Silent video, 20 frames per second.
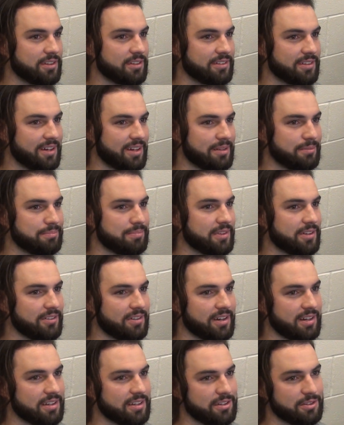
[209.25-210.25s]
they're
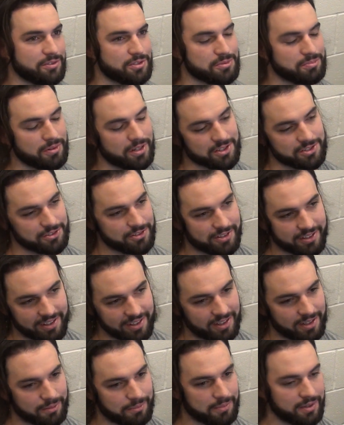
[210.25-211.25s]
not a huge pressure
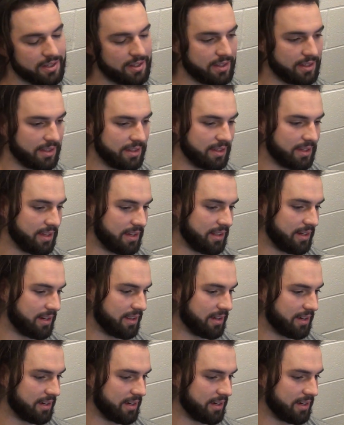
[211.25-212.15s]
team, and